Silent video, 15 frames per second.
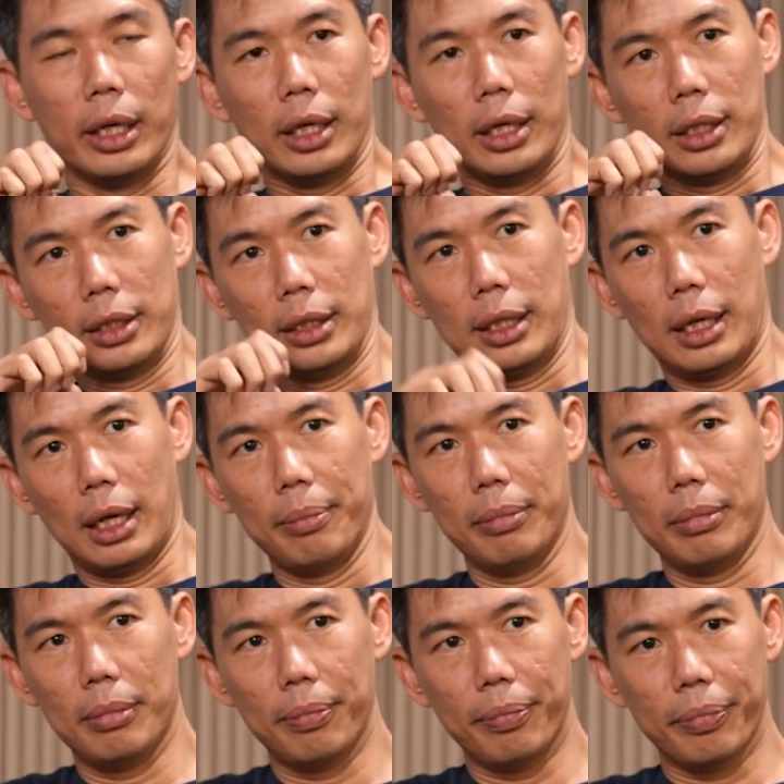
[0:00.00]
Yeah,
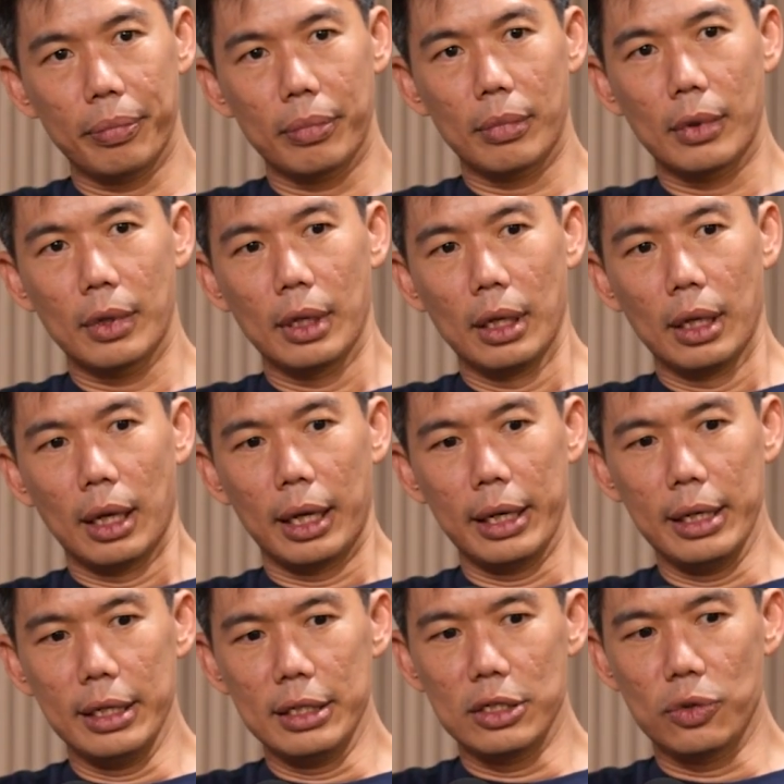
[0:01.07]
I
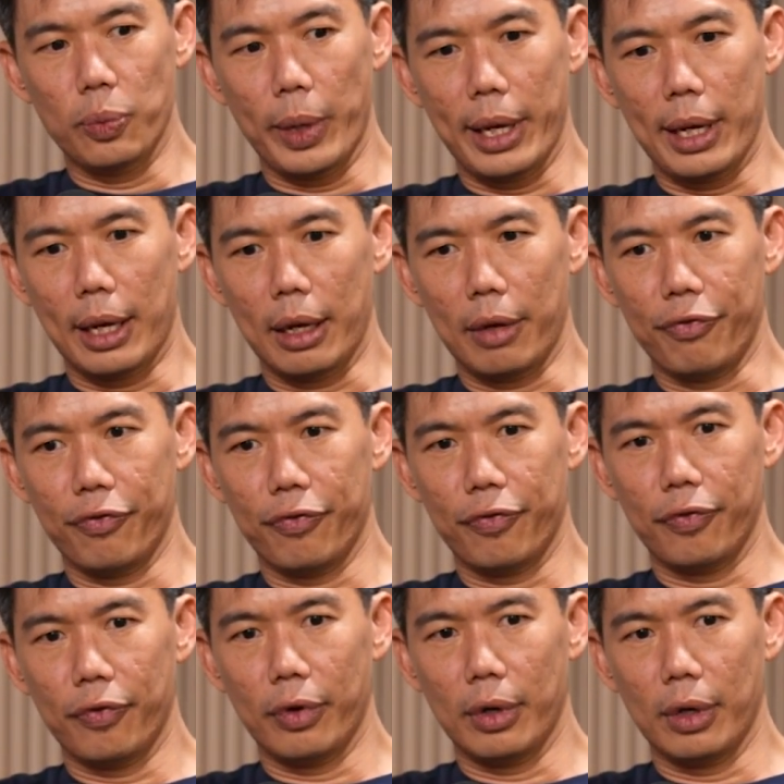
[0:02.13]
think this is where
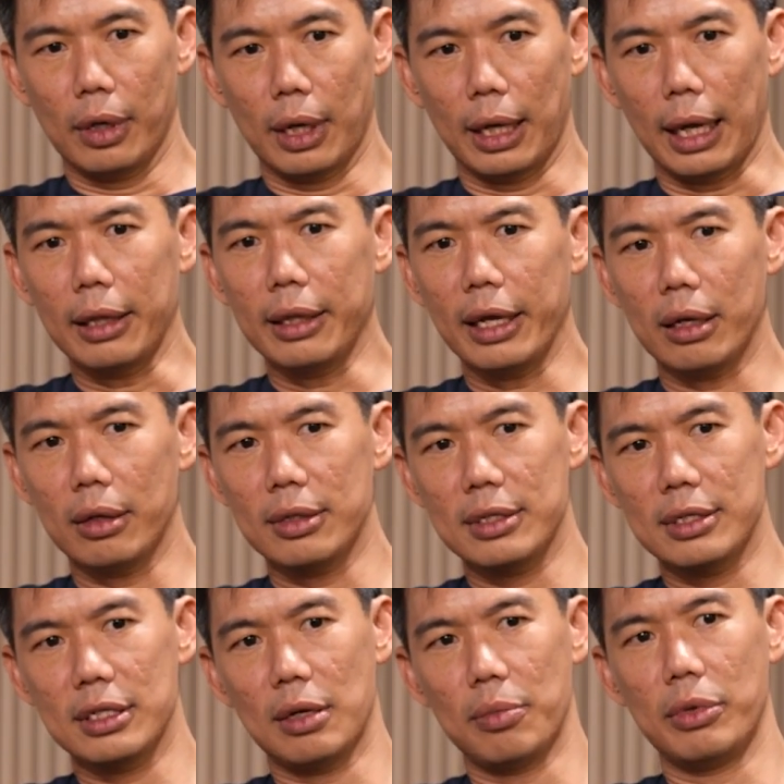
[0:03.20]
I take
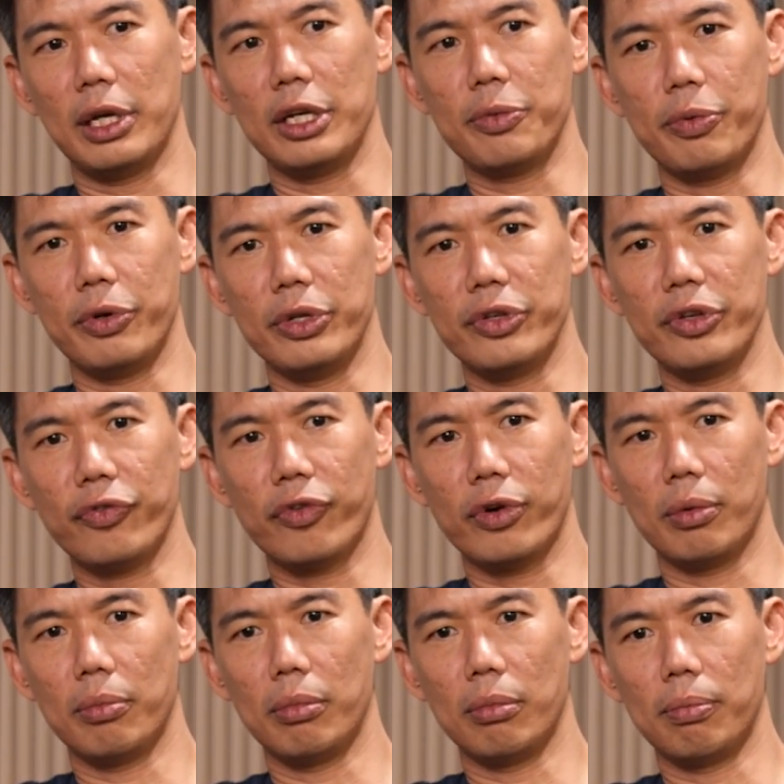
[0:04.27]
some of the experiences
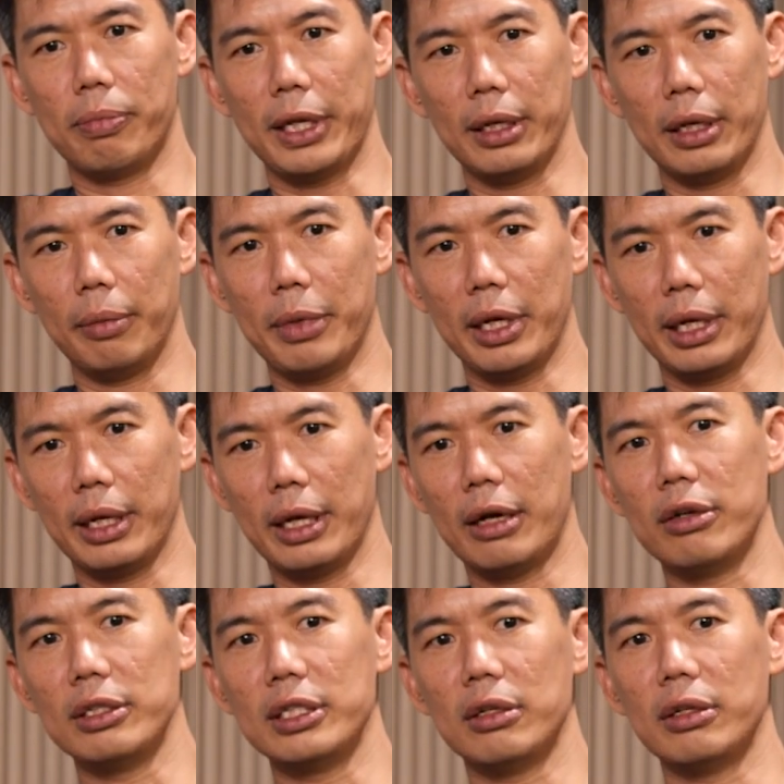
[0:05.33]
from particularly my
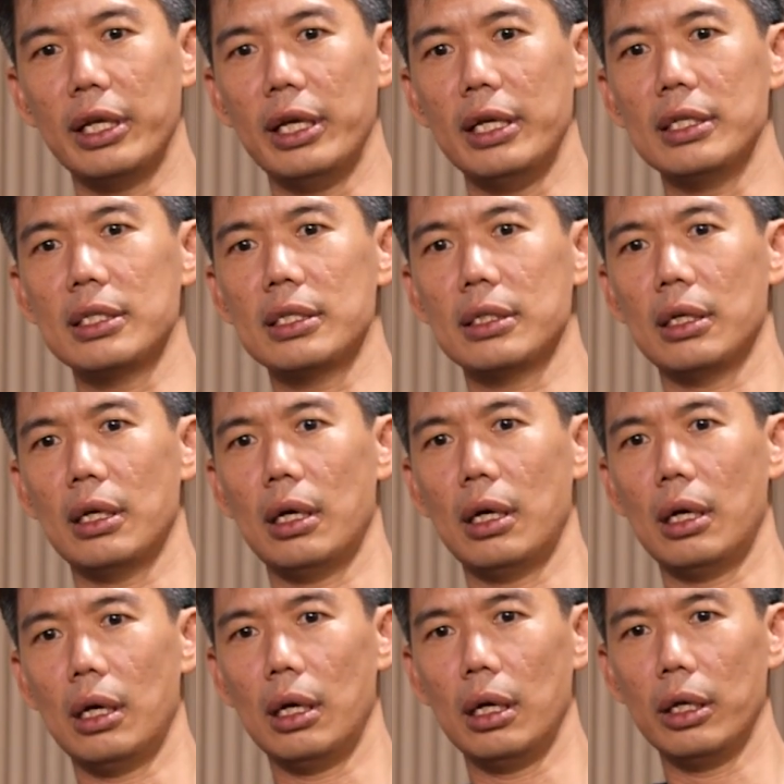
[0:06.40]
Carousell days
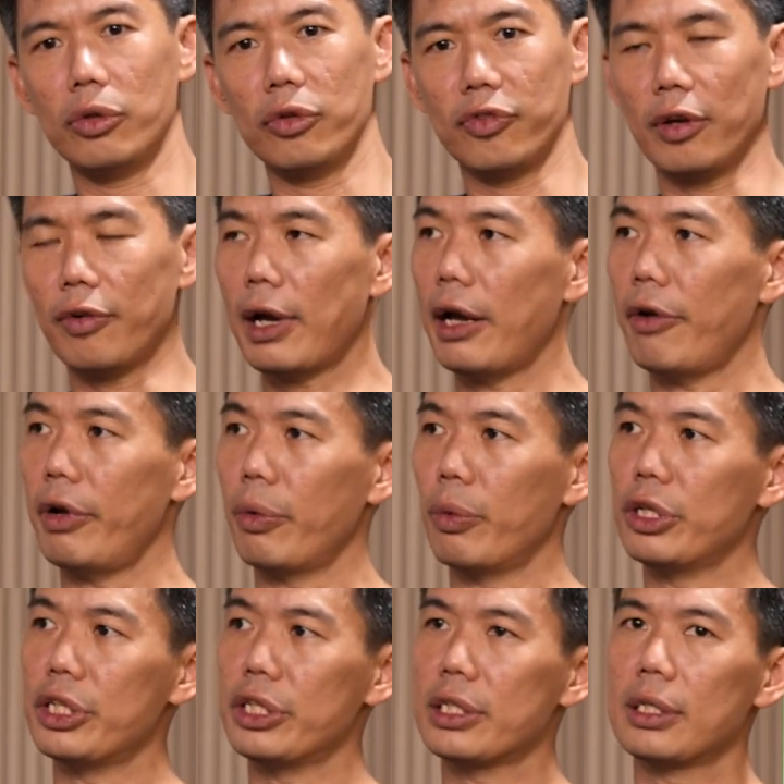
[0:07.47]
into sort of
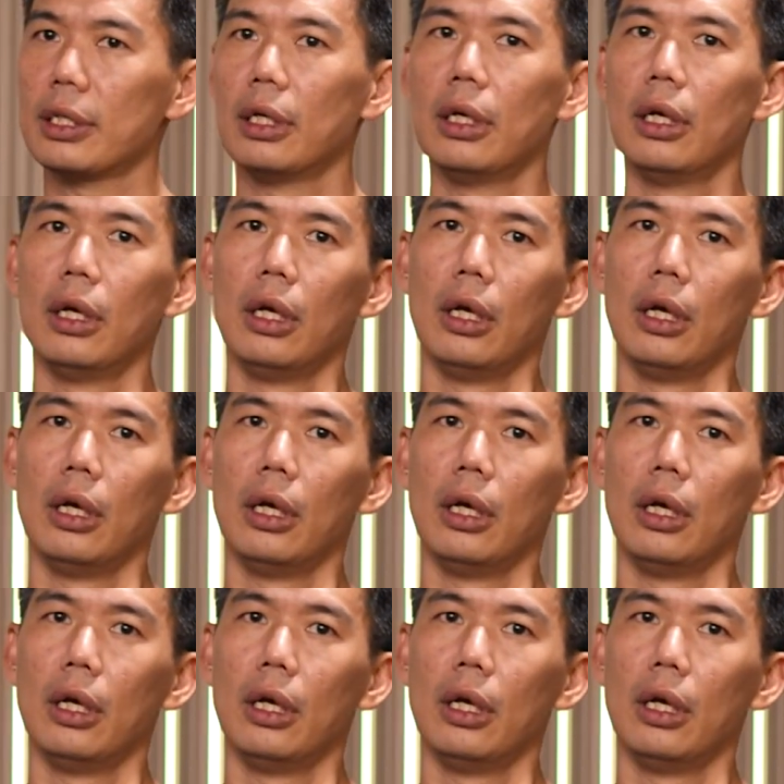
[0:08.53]
hiring, which is,